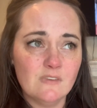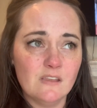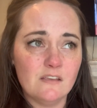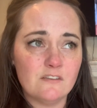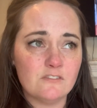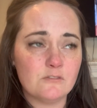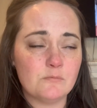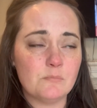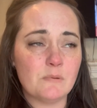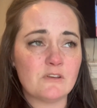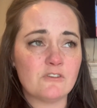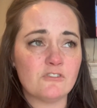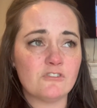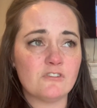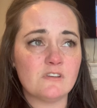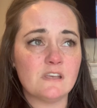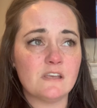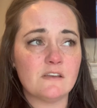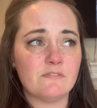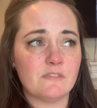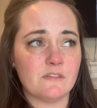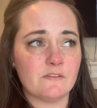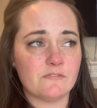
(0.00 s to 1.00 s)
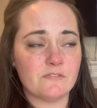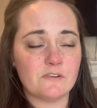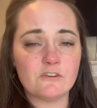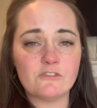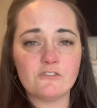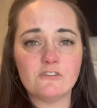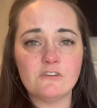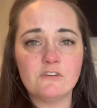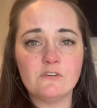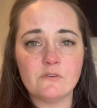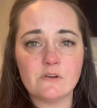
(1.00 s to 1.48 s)
especially if the
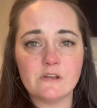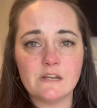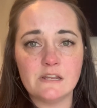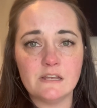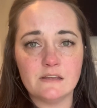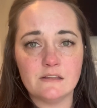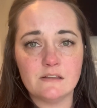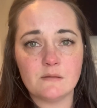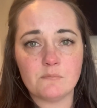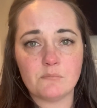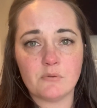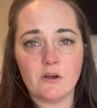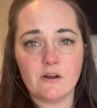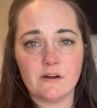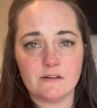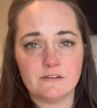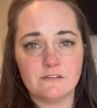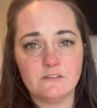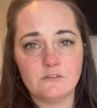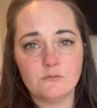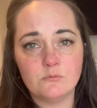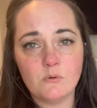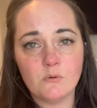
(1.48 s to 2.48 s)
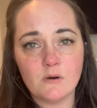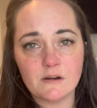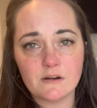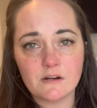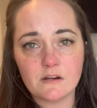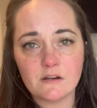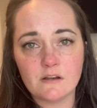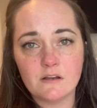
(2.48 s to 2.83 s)
first ingredient in the product is water.